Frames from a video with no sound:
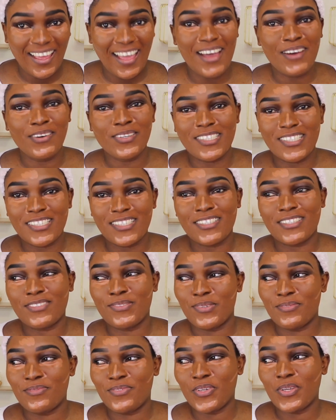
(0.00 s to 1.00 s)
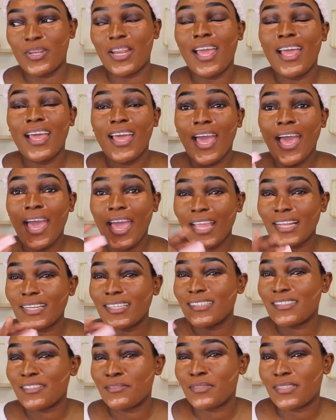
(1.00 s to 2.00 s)
I was just reviewing. I
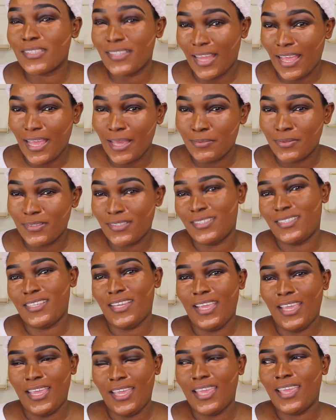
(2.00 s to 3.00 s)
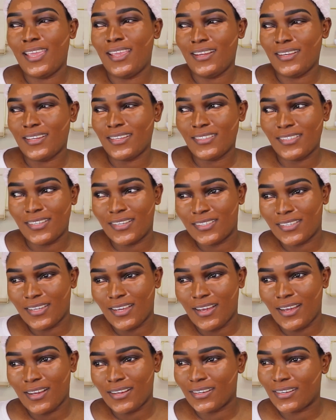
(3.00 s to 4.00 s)
did some snaps today and a
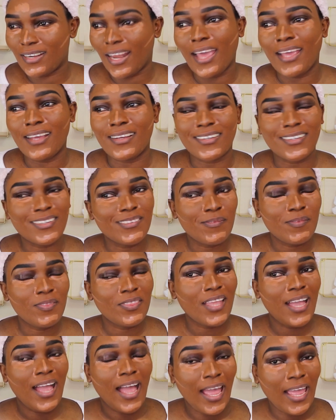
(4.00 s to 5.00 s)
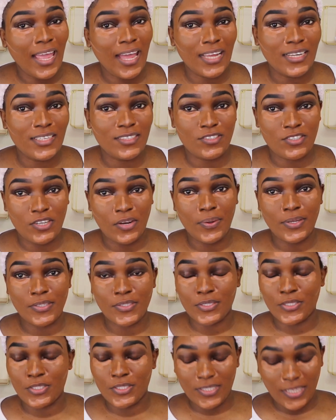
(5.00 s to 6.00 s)
TikTok. Like, I had a story.
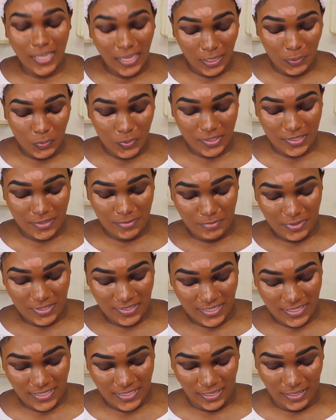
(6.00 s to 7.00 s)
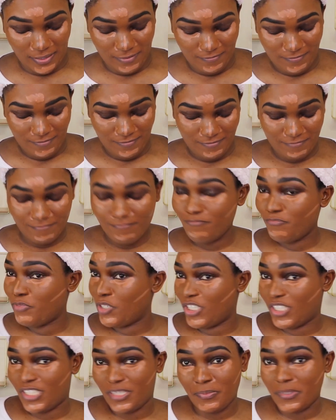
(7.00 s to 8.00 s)
So today was a busy day.
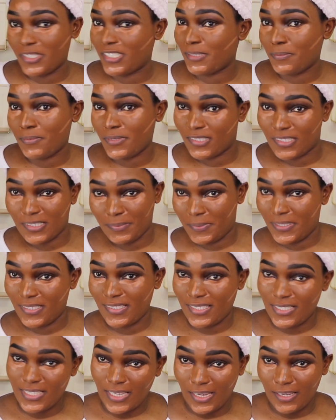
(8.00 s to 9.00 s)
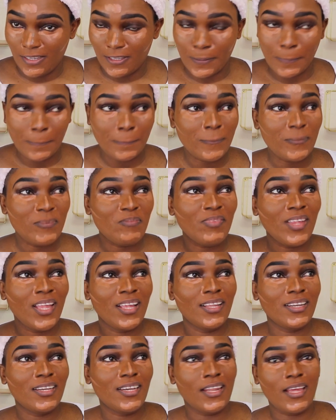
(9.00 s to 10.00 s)
Busy day.
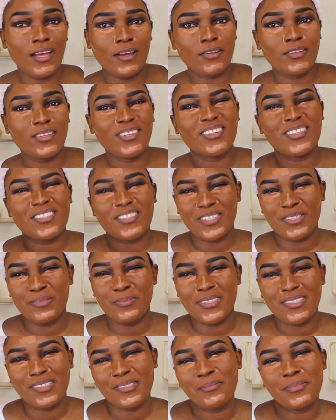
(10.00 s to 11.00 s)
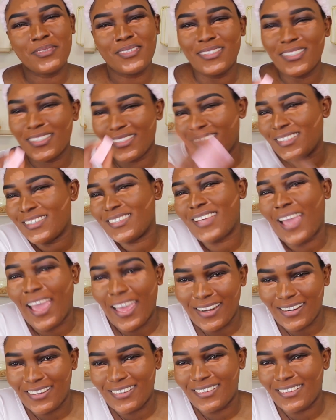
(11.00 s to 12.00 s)
No, not so busy, but you
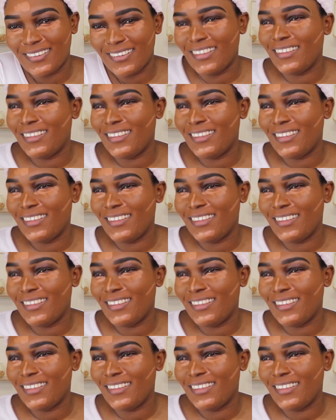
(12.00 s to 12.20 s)
got it.